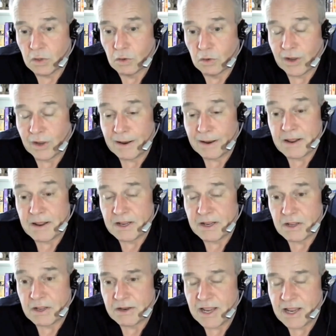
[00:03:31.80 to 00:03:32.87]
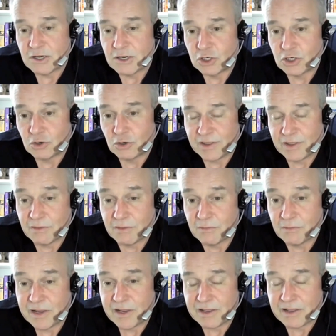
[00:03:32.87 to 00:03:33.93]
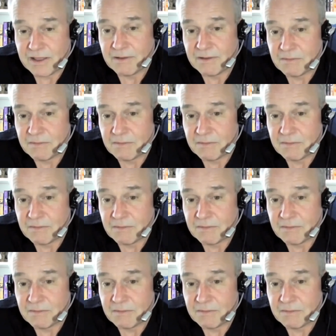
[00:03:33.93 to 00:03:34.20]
look at ensuring that we